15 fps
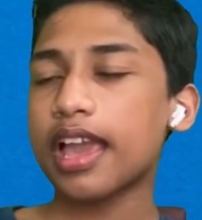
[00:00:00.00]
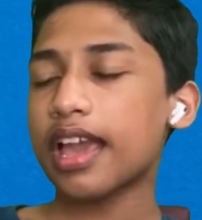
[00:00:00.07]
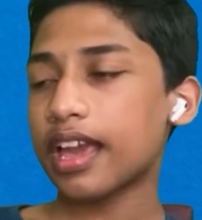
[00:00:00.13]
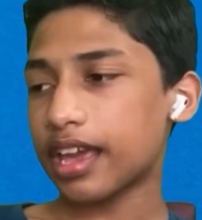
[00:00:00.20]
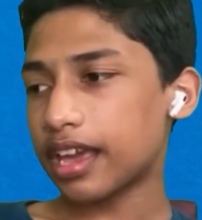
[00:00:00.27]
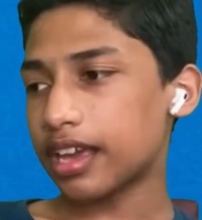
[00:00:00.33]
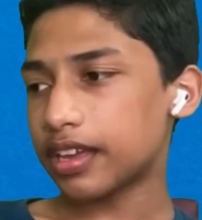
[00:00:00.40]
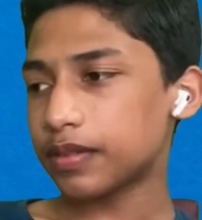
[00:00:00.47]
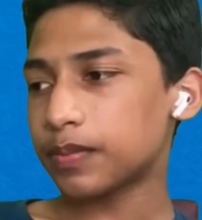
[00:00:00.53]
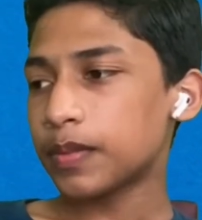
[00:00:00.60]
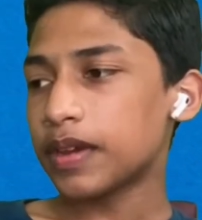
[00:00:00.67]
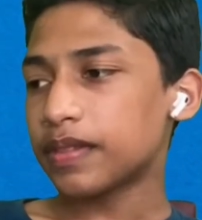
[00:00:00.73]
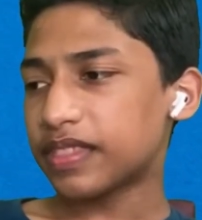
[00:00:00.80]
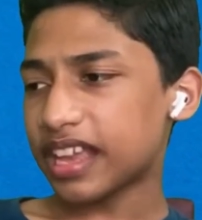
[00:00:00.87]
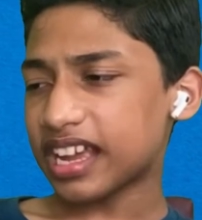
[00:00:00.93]
And
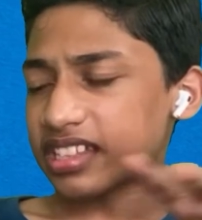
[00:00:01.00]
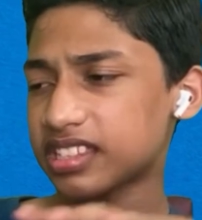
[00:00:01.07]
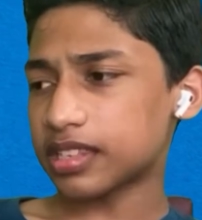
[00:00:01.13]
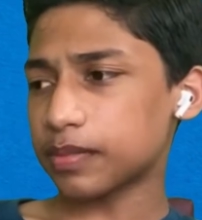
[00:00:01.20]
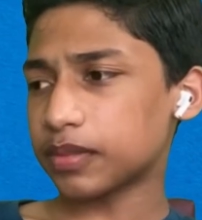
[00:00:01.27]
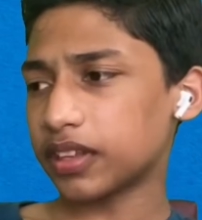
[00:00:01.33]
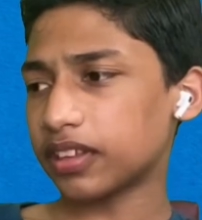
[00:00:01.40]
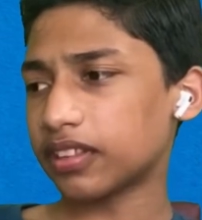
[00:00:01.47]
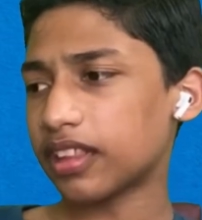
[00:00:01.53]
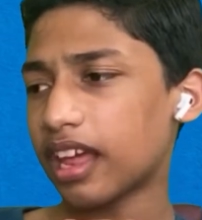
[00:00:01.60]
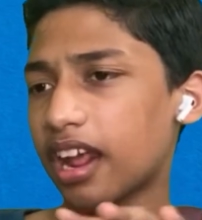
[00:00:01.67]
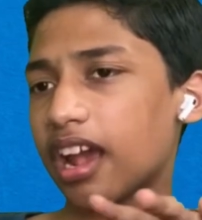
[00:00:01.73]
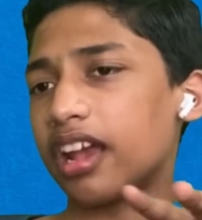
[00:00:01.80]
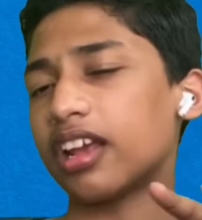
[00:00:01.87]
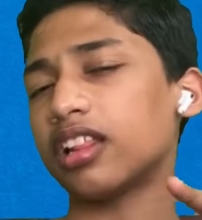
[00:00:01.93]
that's something that
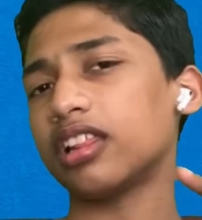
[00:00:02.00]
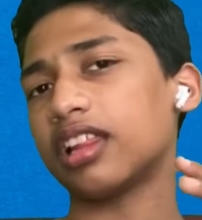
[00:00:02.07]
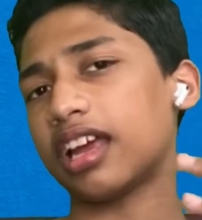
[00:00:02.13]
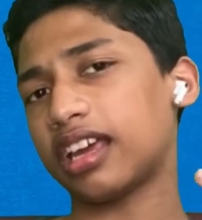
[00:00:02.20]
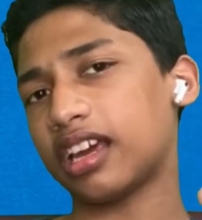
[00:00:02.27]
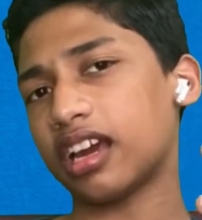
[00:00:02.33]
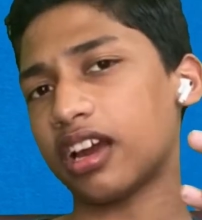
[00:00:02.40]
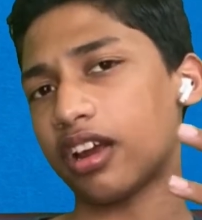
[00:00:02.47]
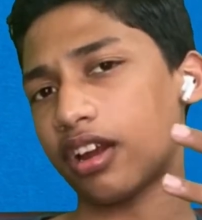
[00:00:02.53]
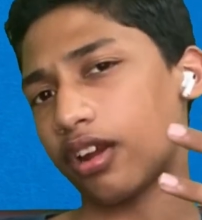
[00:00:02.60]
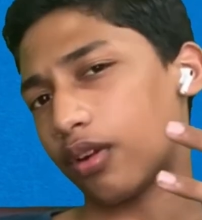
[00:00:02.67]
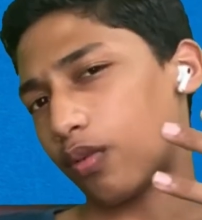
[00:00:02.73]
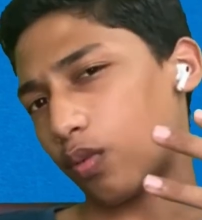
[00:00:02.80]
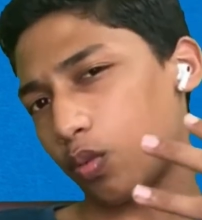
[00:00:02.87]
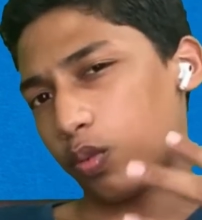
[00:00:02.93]
I like
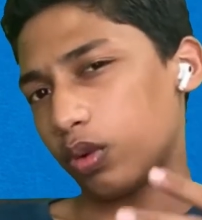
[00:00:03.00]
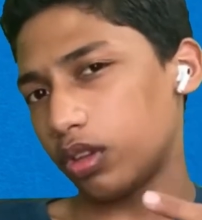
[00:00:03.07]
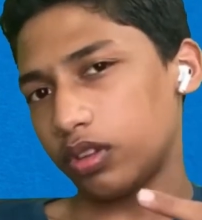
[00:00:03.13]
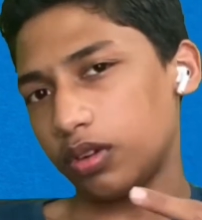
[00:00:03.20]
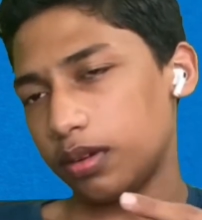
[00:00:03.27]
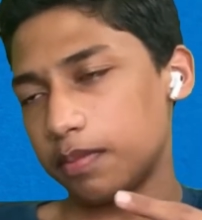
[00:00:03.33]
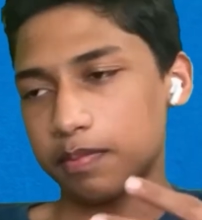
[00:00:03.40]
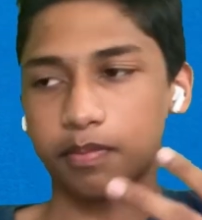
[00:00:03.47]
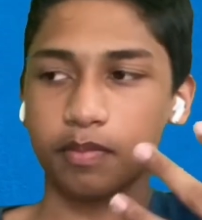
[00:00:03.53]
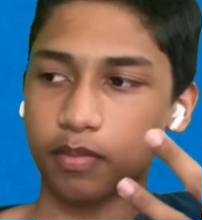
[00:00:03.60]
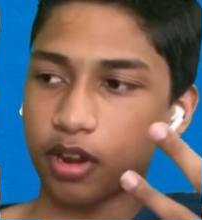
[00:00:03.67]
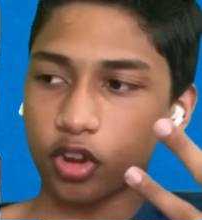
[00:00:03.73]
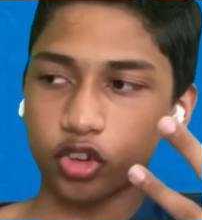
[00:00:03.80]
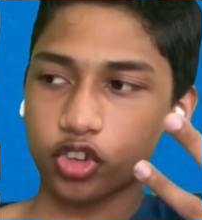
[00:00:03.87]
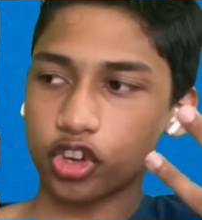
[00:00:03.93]
really
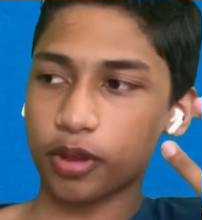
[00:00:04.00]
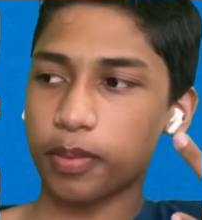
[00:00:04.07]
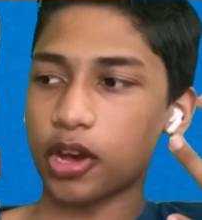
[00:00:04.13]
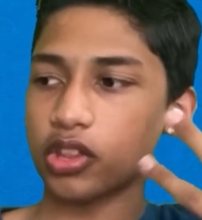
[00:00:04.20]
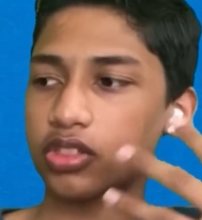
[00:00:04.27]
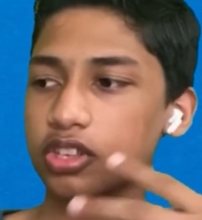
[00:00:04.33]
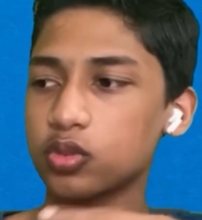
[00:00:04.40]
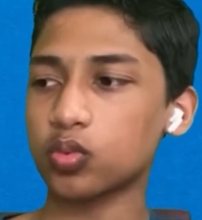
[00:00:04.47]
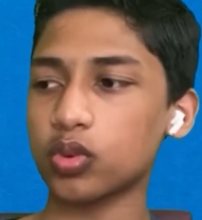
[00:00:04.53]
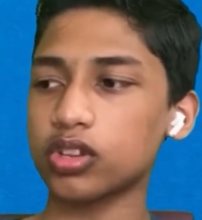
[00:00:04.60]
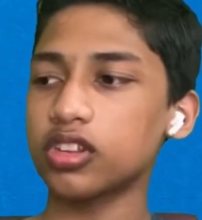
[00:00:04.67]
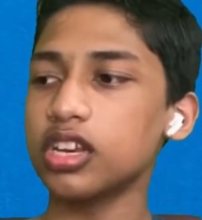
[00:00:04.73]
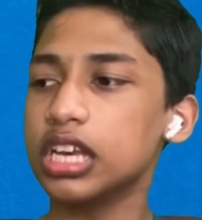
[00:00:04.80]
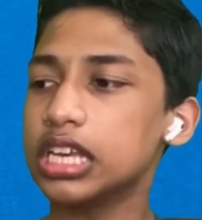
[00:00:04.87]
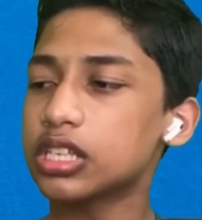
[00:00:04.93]
much about this one.
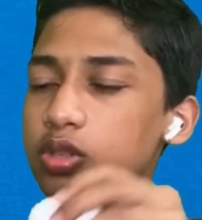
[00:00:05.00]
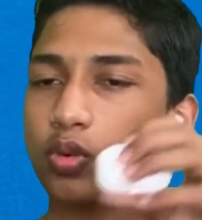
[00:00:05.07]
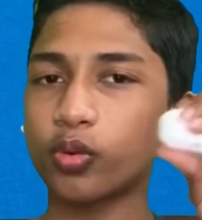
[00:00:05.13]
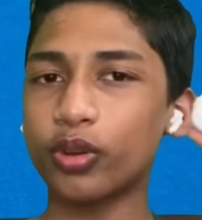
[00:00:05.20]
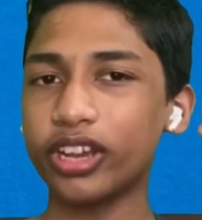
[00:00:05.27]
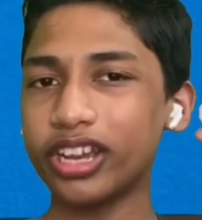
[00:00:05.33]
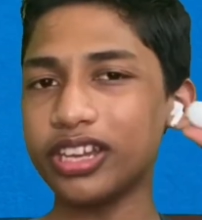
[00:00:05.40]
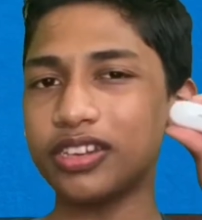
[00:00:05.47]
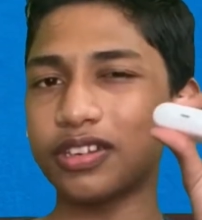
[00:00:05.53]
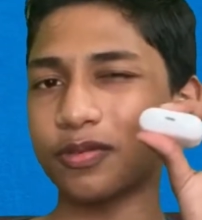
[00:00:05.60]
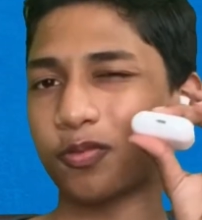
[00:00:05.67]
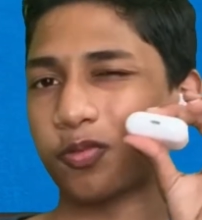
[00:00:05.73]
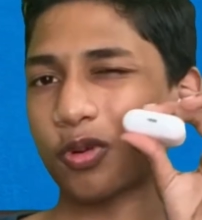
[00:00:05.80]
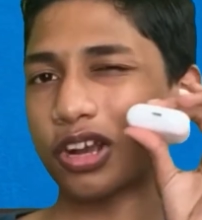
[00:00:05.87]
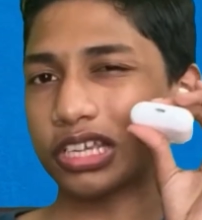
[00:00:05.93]
So it
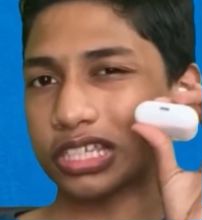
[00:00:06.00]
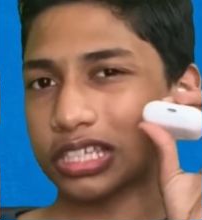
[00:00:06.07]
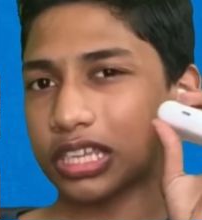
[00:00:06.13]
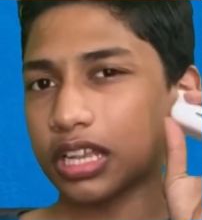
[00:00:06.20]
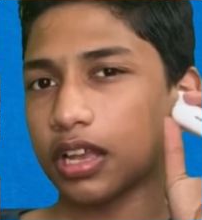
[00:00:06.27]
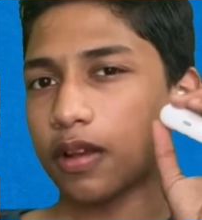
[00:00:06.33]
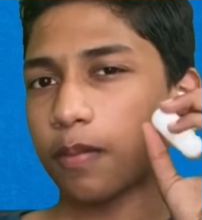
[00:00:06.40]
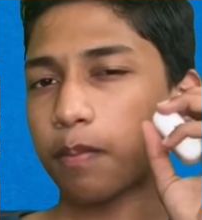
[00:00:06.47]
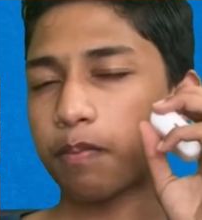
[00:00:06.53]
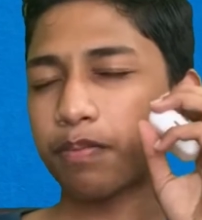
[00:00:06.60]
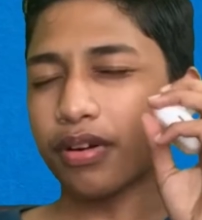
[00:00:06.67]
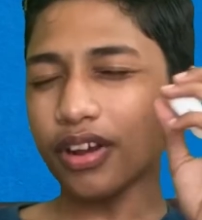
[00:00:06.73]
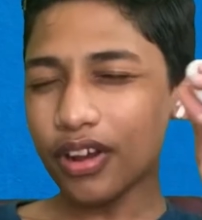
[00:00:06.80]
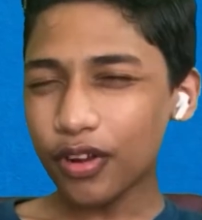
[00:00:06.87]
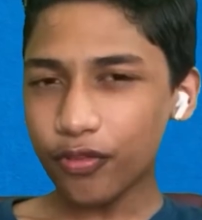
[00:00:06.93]
works
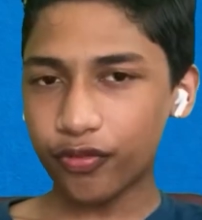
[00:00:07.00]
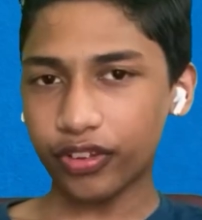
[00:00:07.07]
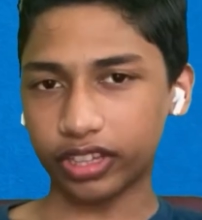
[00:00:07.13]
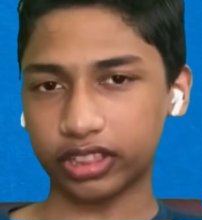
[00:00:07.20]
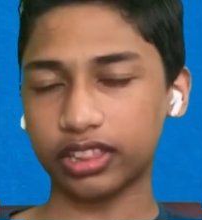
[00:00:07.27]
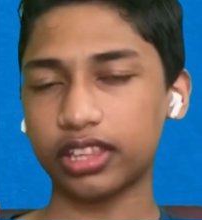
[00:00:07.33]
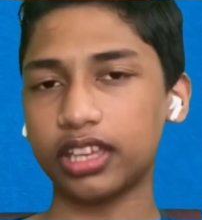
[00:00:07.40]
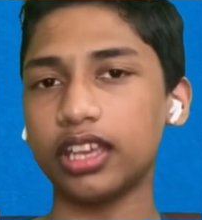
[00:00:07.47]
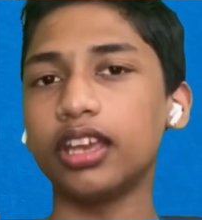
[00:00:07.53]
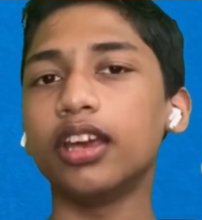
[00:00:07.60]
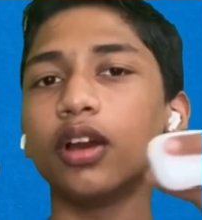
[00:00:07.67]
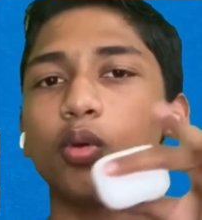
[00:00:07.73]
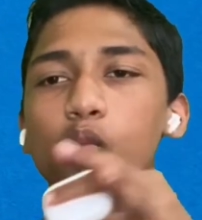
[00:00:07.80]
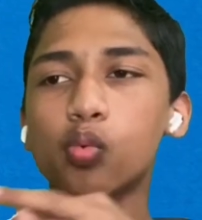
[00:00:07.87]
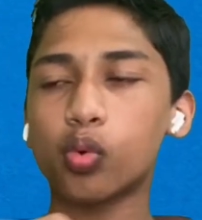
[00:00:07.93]
perfectly
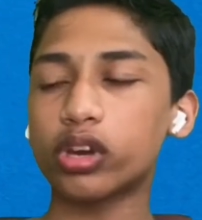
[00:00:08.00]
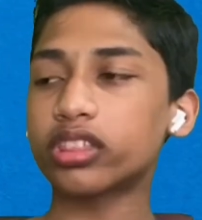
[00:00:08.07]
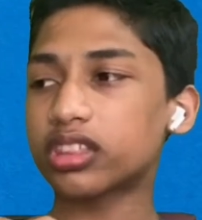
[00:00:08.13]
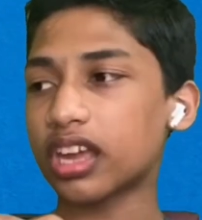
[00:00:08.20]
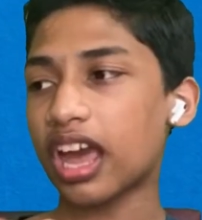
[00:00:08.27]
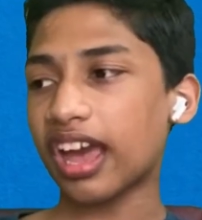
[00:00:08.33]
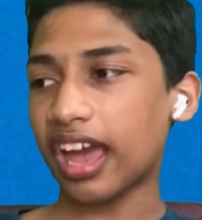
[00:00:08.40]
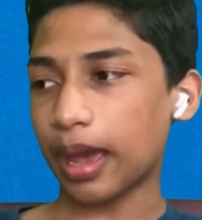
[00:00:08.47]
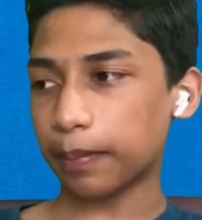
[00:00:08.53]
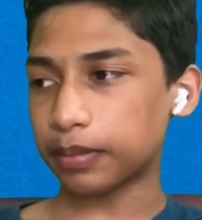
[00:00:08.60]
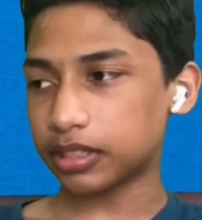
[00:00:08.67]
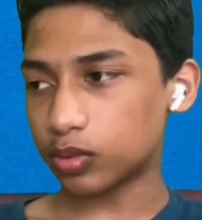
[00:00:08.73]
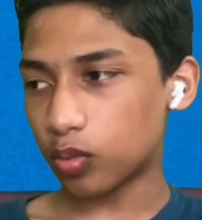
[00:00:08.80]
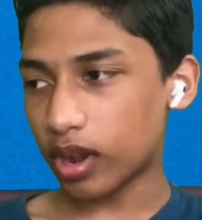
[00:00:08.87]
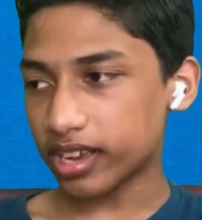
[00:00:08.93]
with Apple
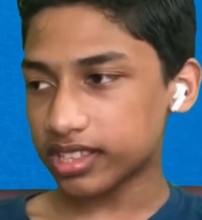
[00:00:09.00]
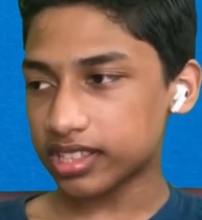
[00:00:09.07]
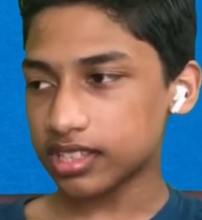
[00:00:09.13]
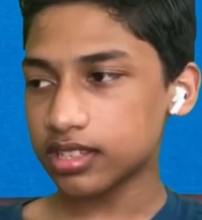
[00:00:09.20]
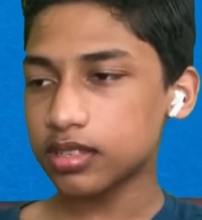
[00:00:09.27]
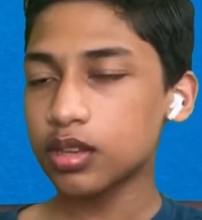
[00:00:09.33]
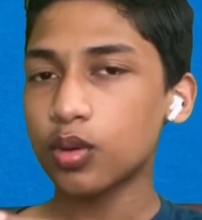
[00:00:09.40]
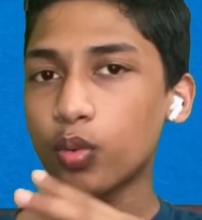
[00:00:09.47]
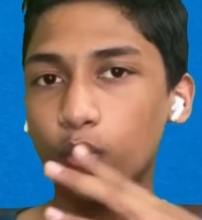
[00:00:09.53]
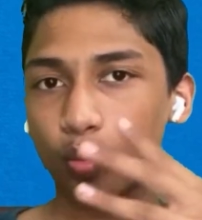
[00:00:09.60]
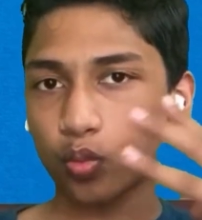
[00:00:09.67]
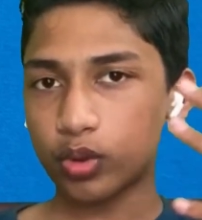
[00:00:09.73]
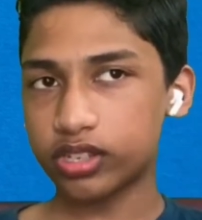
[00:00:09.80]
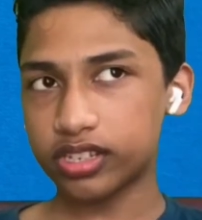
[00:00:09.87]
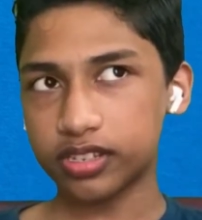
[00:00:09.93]
devices,
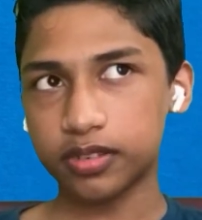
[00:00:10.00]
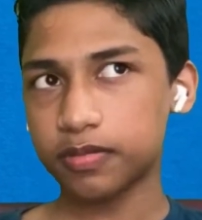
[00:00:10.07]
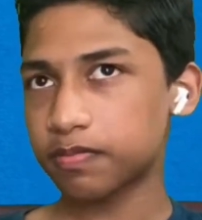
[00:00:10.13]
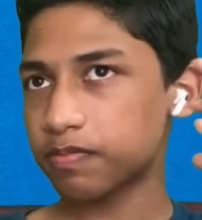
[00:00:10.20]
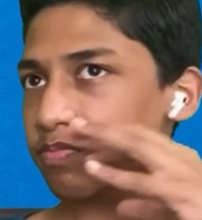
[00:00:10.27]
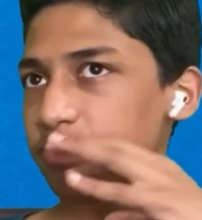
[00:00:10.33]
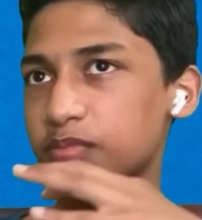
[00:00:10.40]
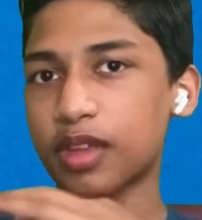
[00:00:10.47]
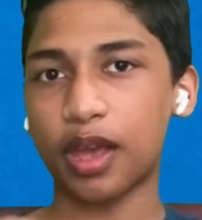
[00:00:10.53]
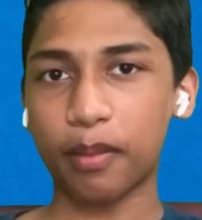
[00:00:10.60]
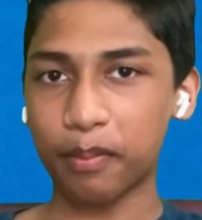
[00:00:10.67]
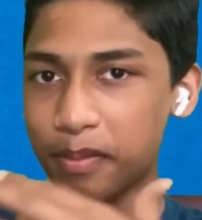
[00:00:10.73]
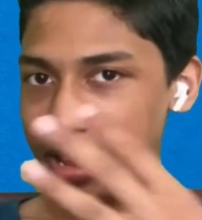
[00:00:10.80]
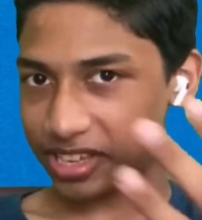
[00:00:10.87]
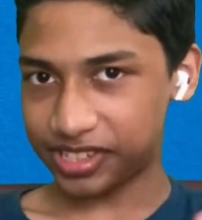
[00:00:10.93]
which is
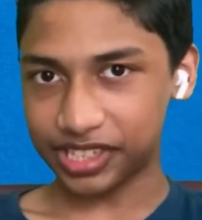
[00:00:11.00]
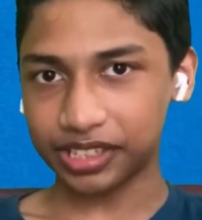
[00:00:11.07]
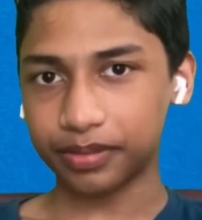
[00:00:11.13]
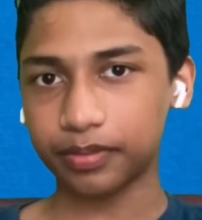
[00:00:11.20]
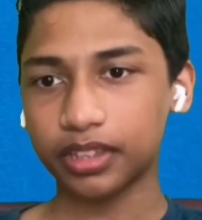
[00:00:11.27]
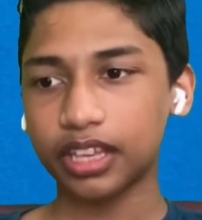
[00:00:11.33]
amazing.